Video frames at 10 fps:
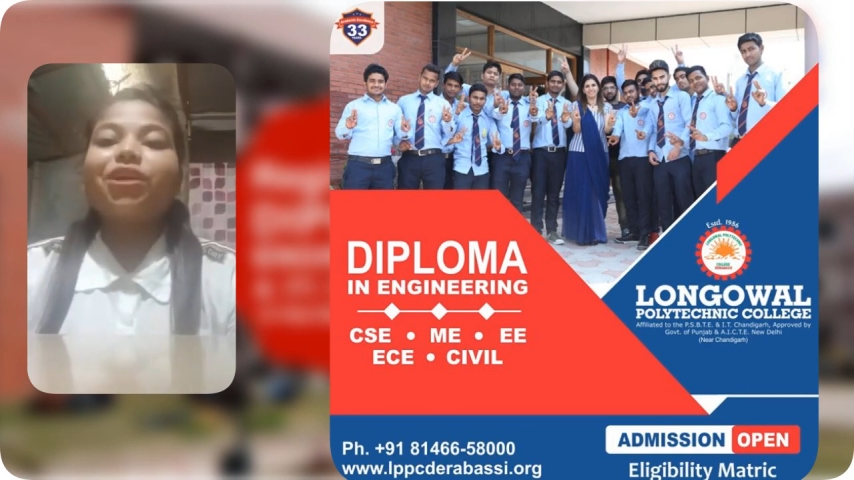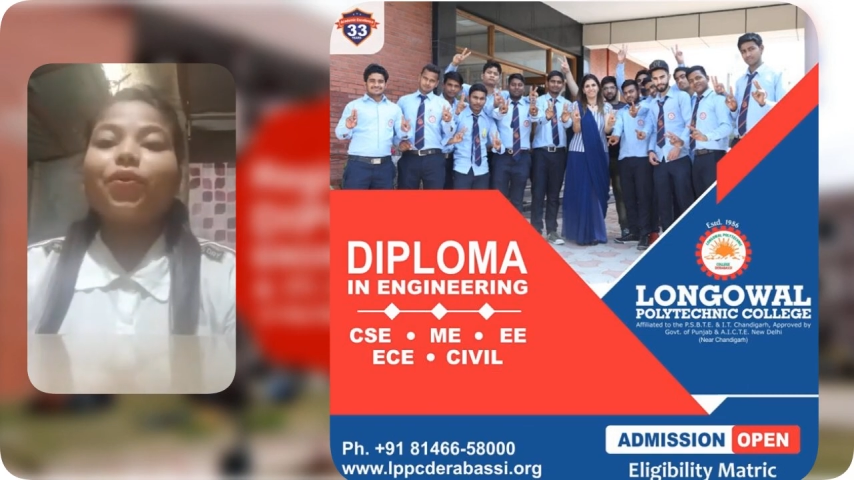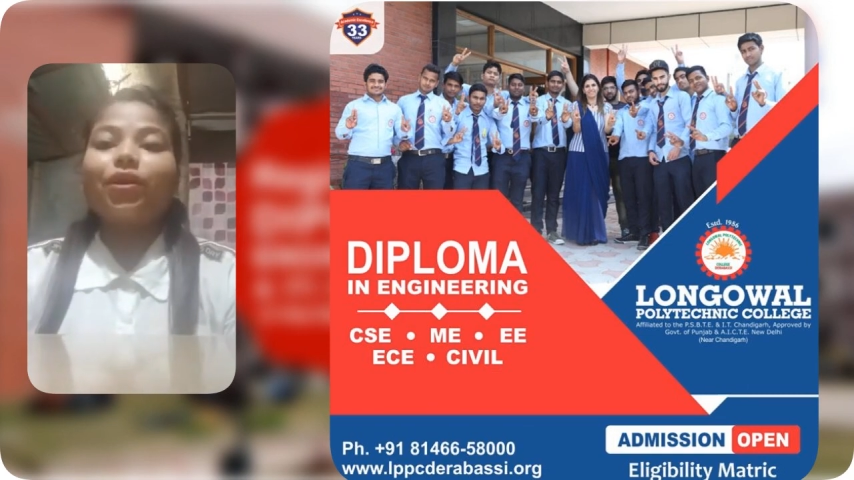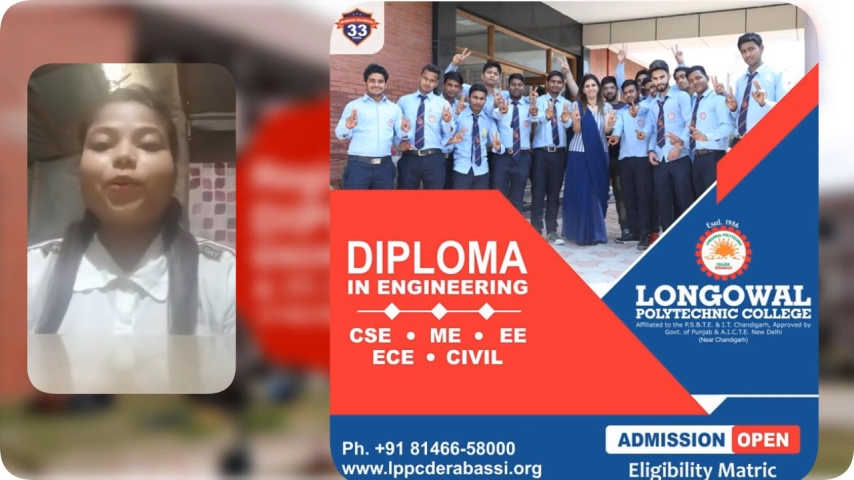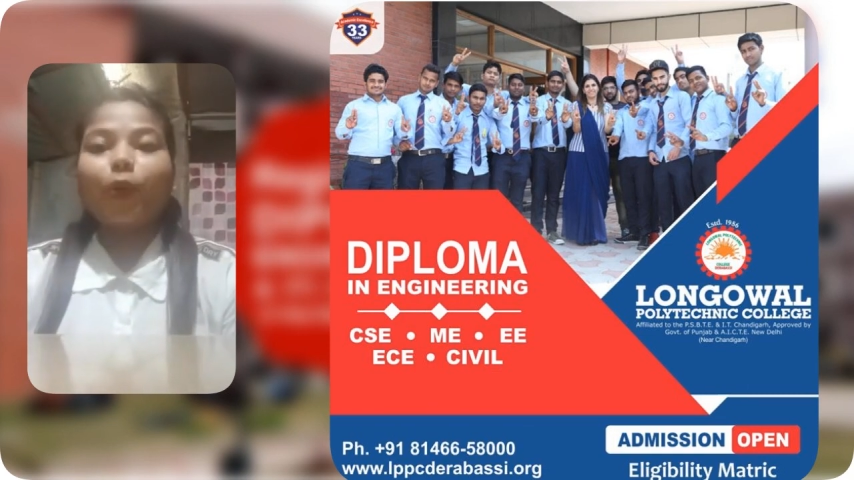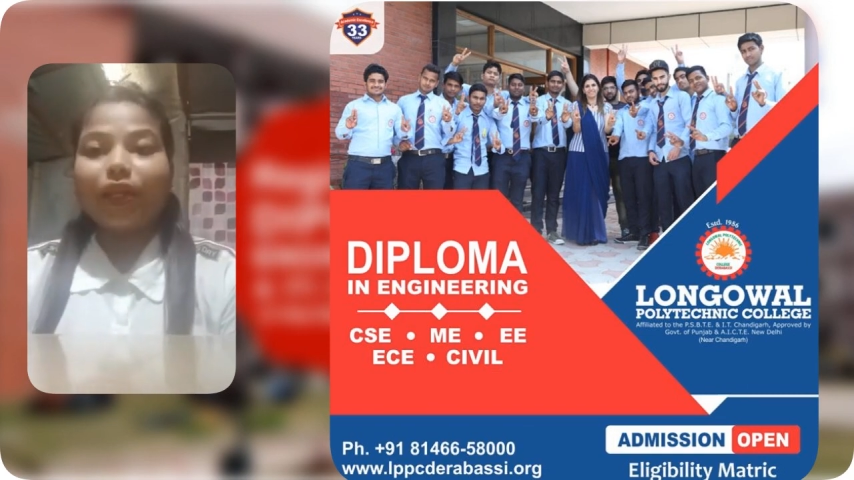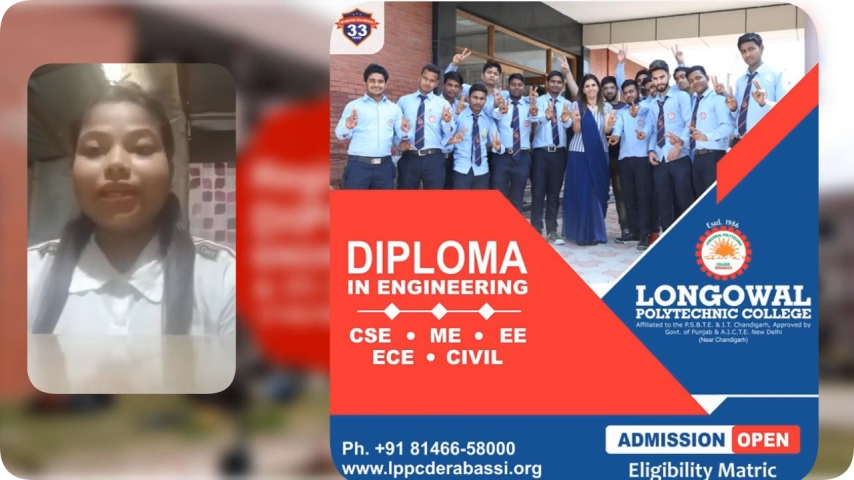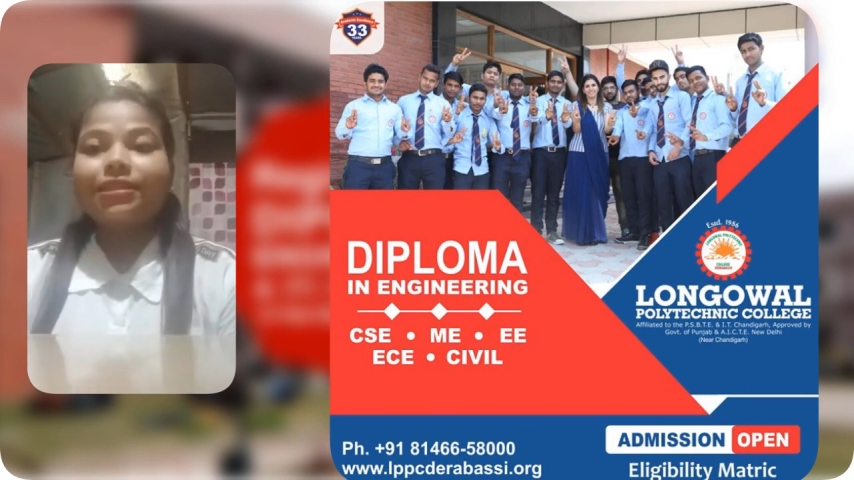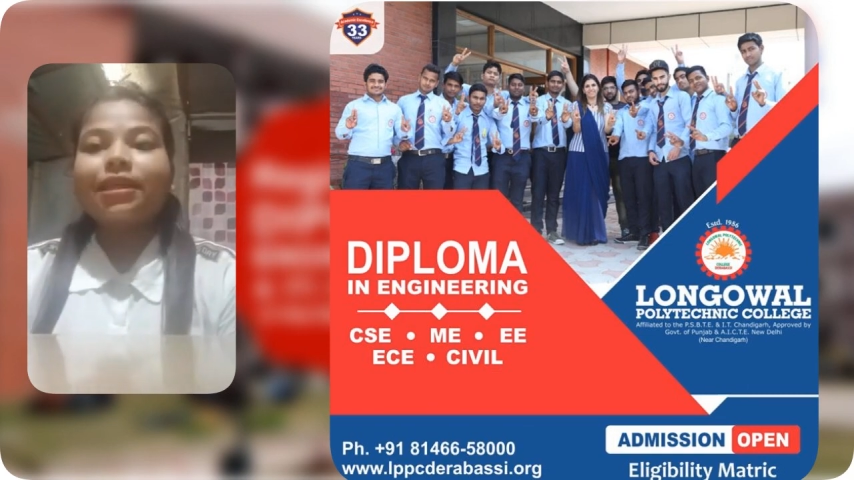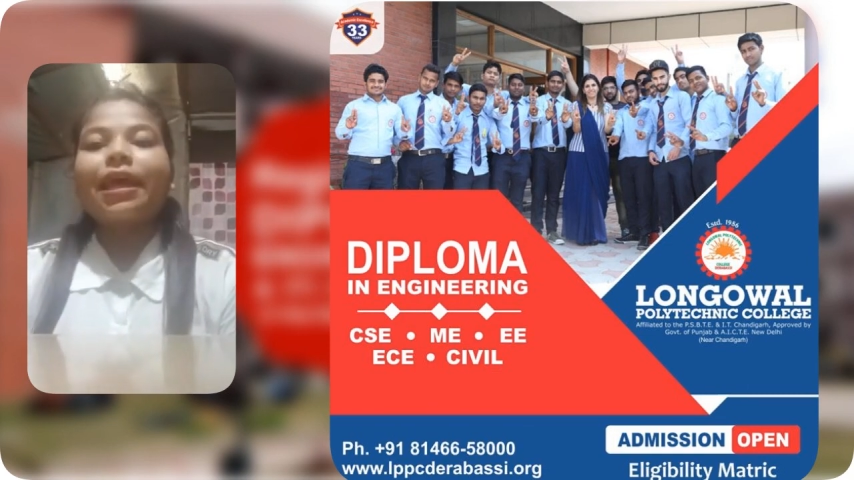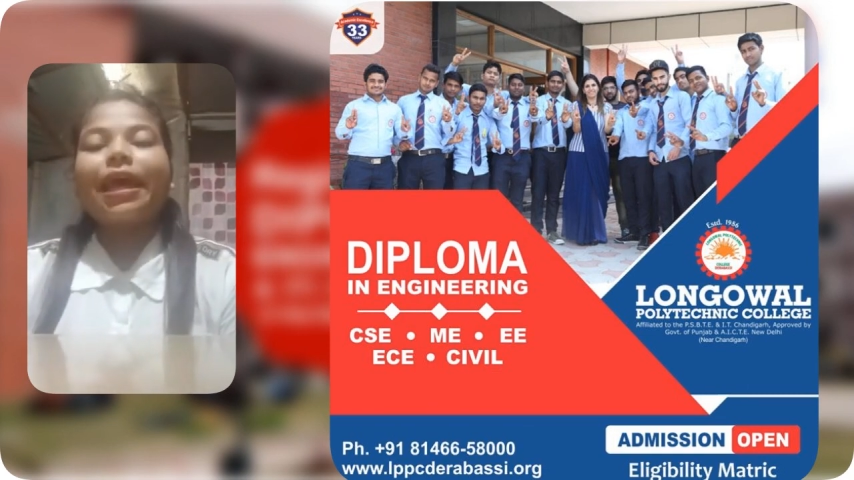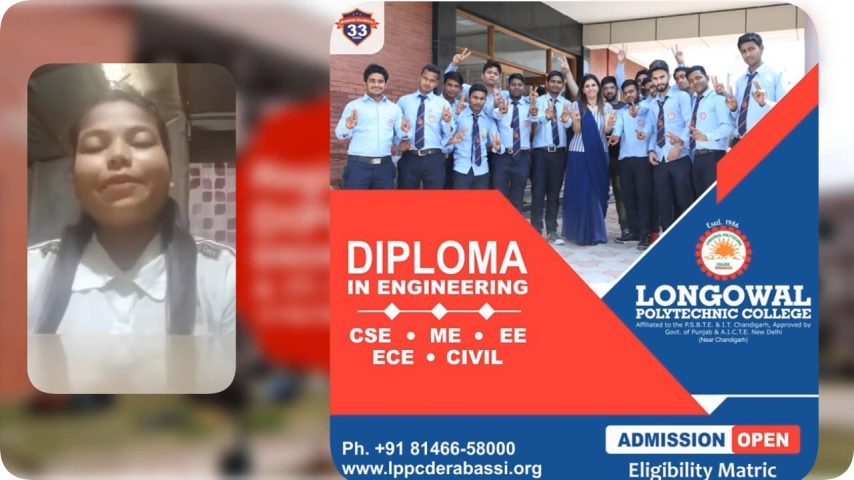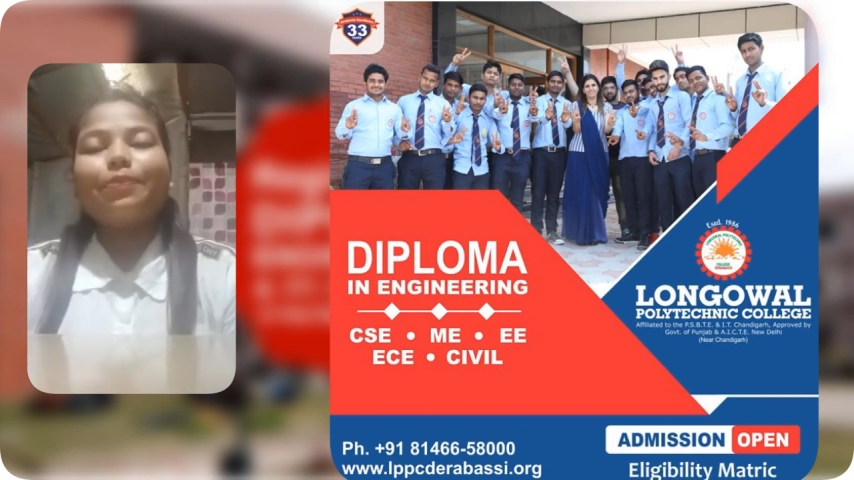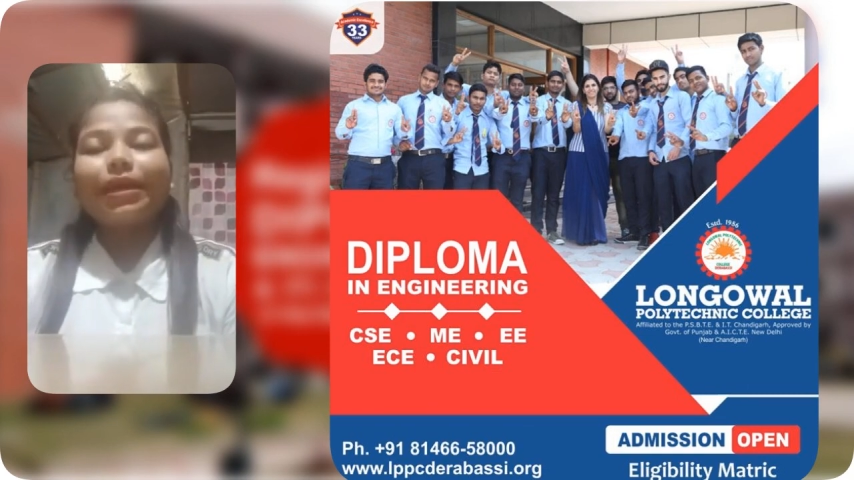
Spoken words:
our college and